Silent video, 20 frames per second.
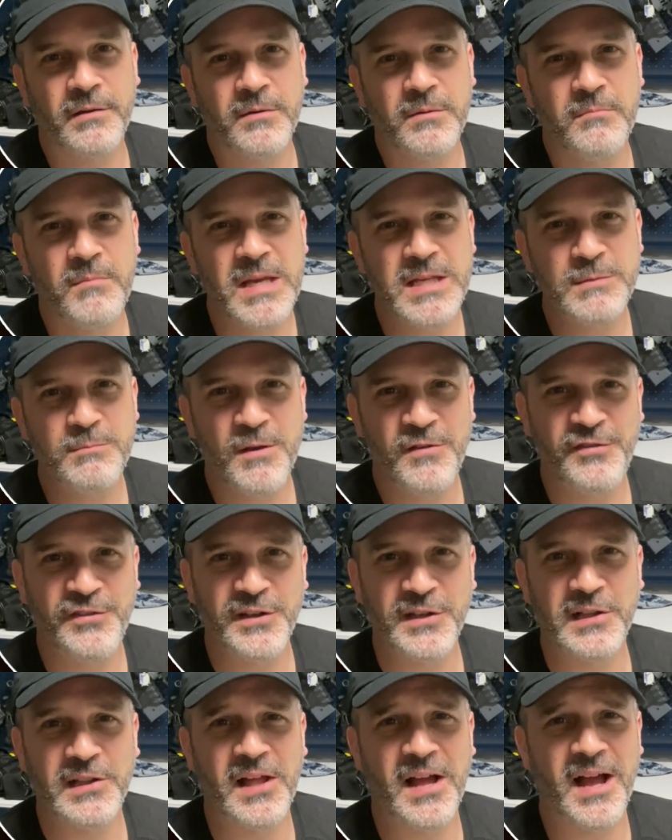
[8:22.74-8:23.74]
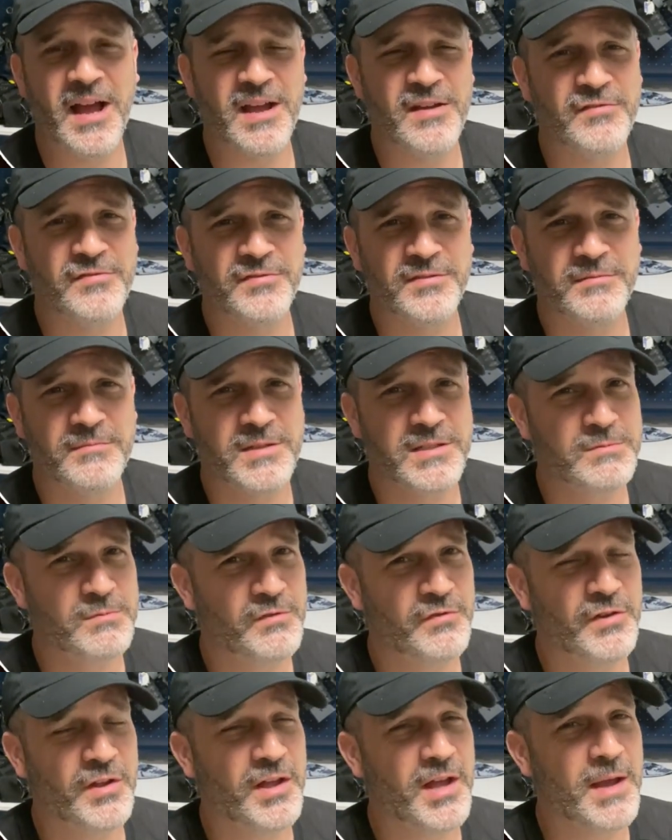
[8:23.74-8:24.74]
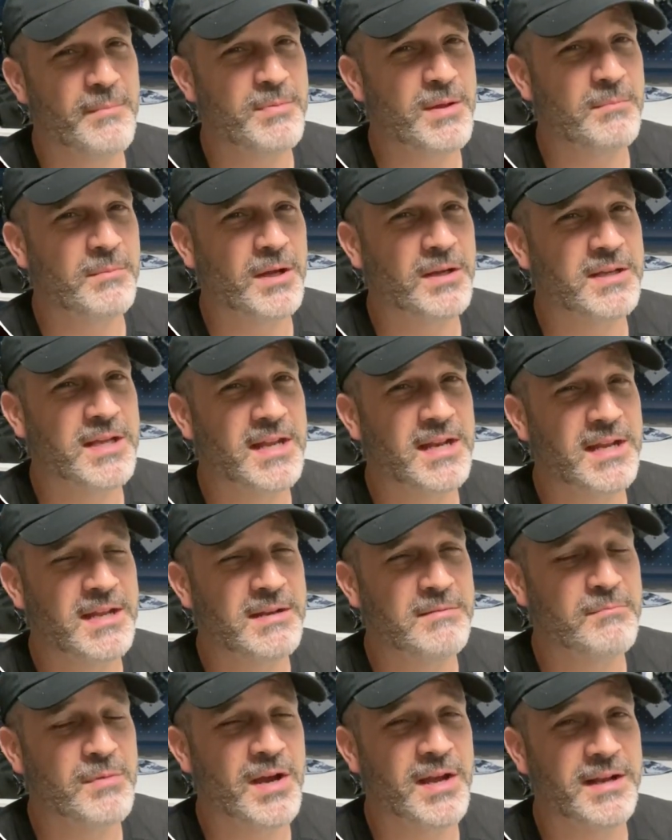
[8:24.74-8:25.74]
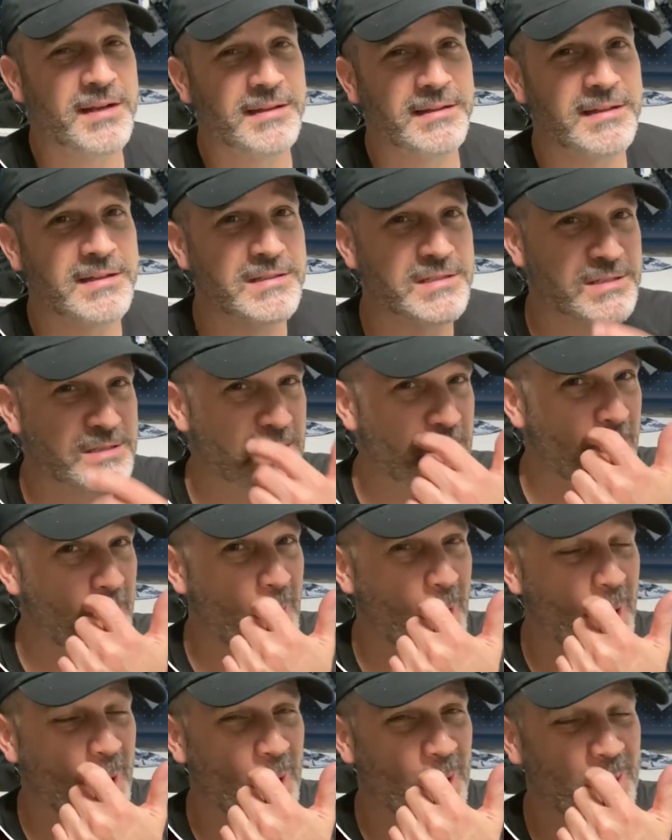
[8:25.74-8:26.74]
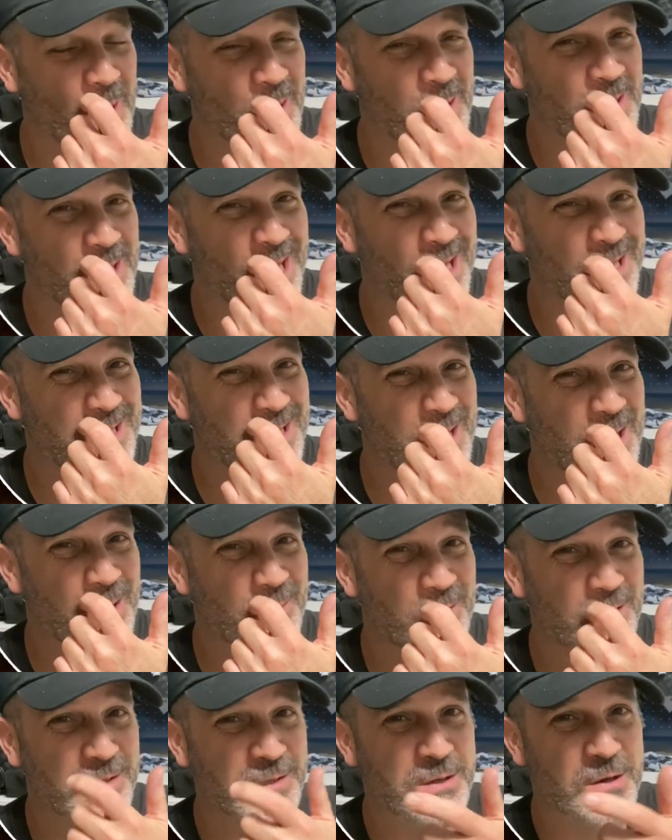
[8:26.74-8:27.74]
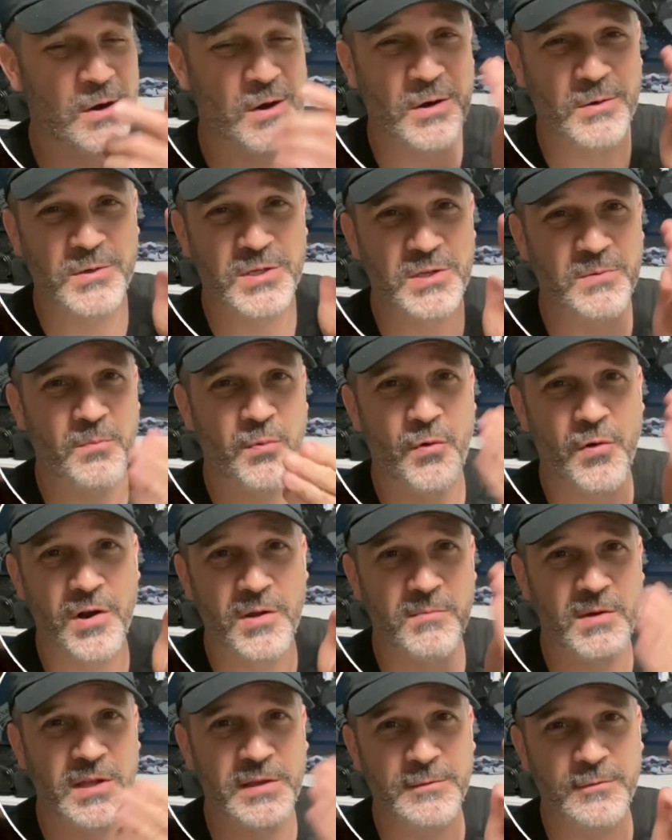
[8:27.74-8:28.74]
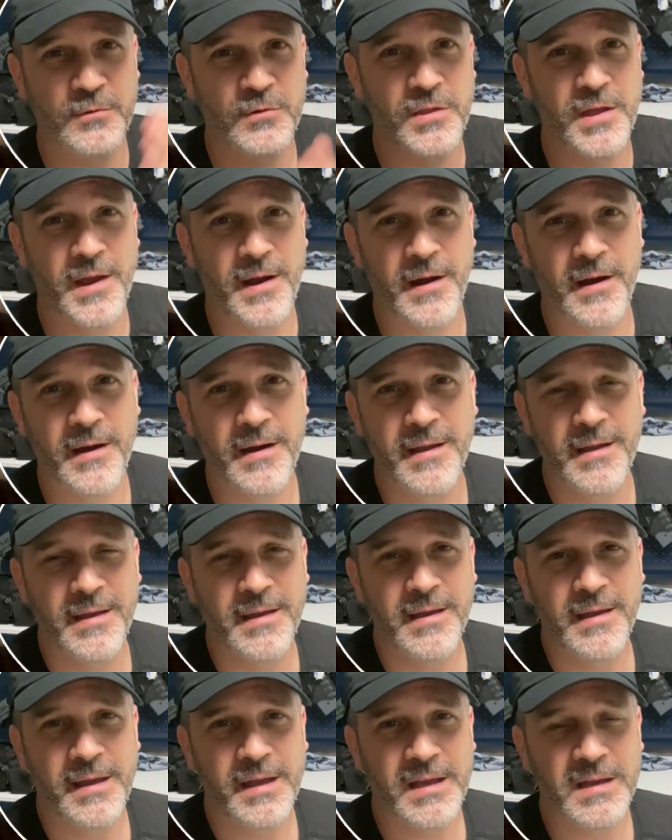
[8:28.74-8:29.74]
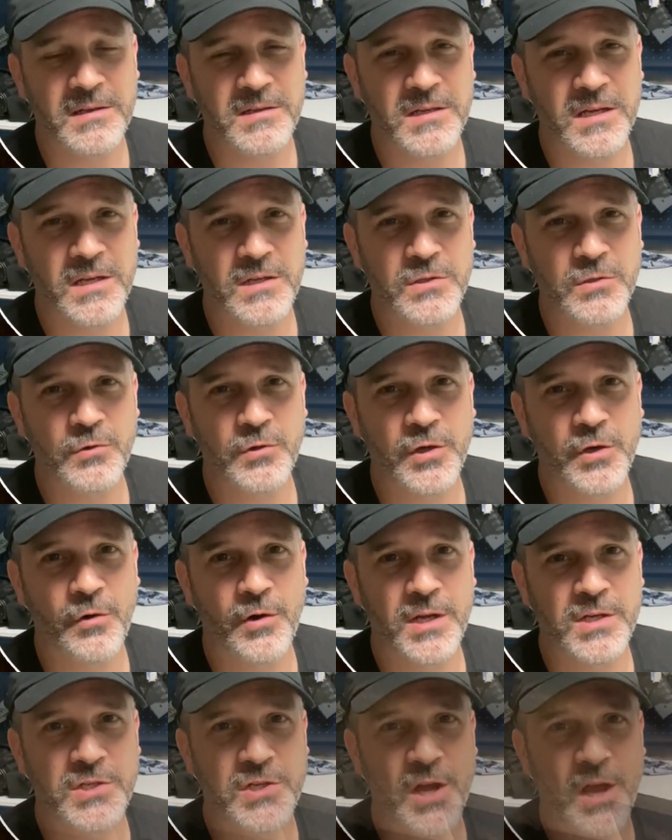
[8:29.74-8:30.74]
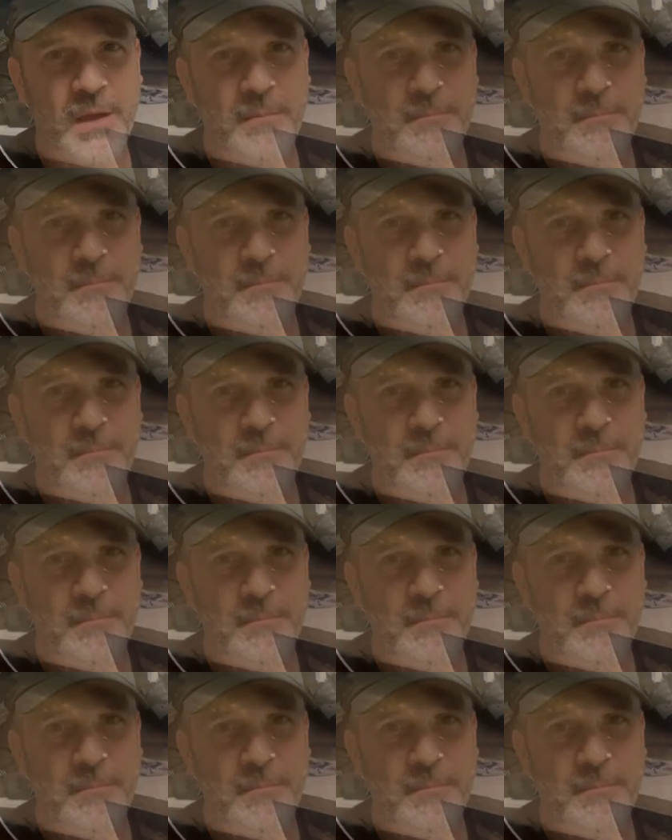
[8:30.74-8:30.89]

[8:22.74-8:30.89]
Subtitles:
Makes me feel alive, makes me feel happy I'm not getting hit by it, at least not in that sequence. Connor supporting me through there and doing a great job.